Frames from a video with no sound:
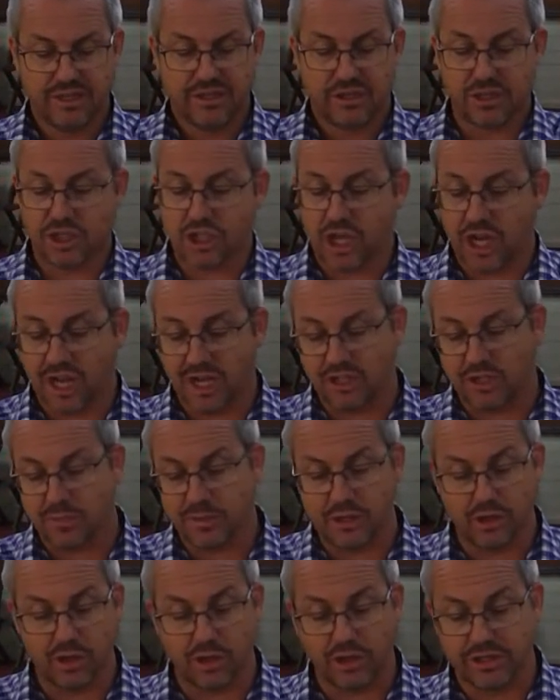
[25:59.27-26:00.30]
The child to
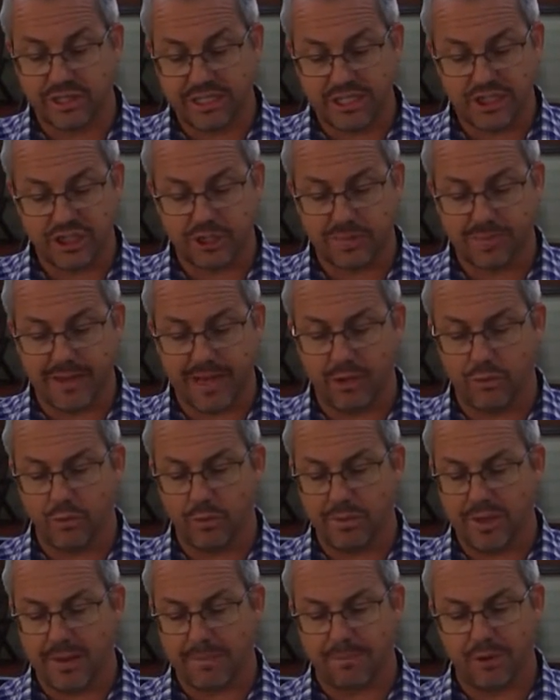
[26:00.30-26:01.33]
be called Ishmael will
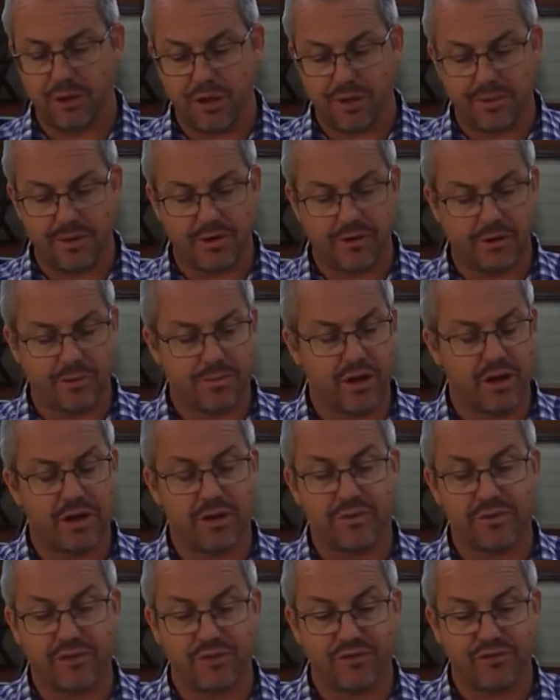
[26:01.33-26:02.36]
be a permanent
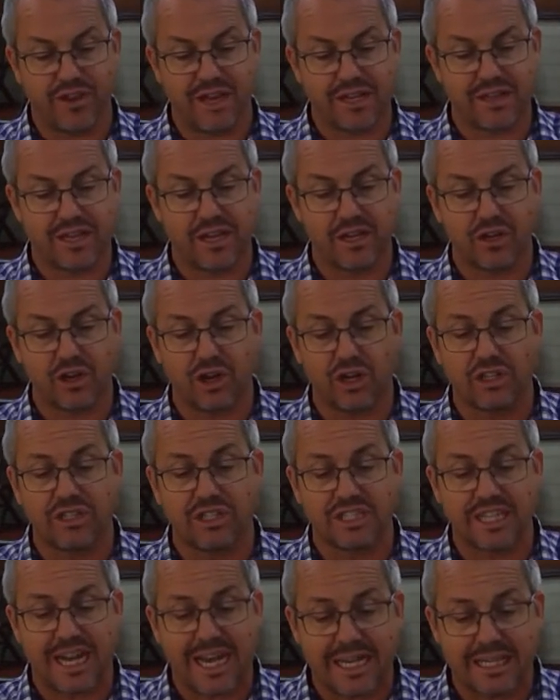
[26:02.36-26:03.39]
reminder of the fact that
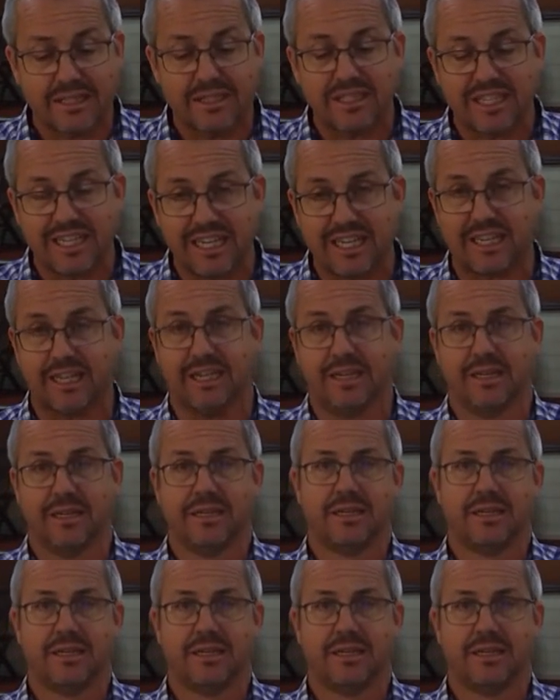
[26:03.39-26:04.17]
God does hear